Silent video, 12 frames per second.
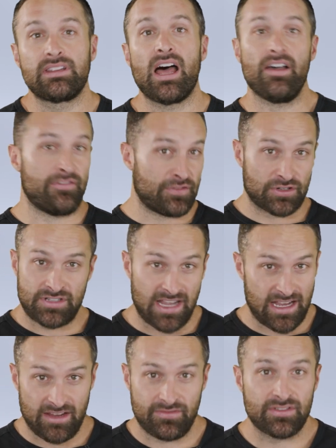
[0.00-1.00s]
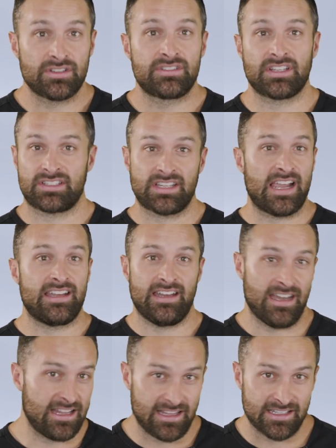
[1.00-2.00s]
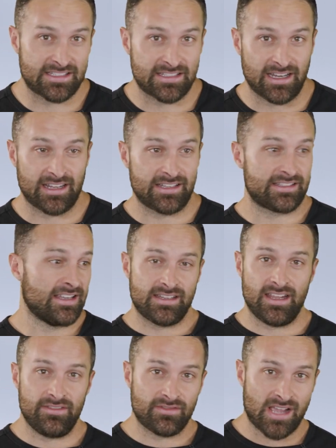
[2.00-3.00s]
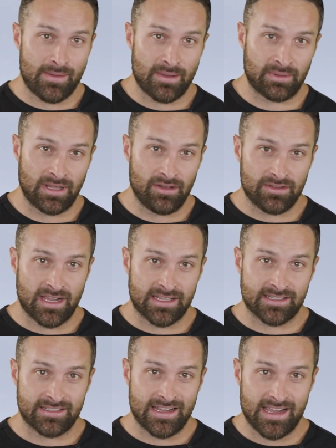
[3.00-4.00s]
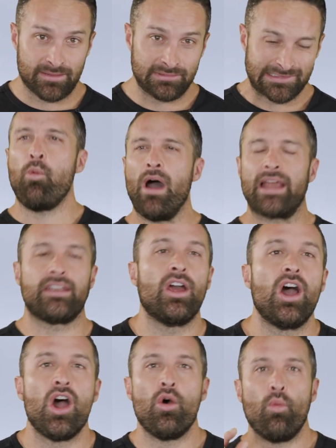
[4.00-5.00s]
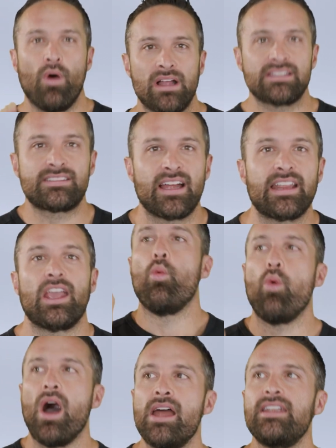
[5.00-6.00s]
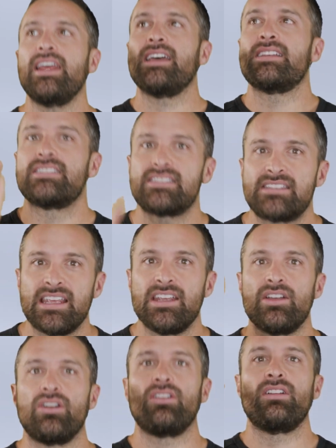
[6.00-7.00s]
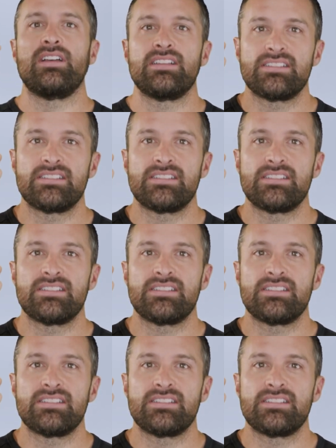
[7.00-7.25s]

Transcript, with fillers: love for Dave to cite any of these studies. Dave, comment below. You guys can tag him. One, one study, one single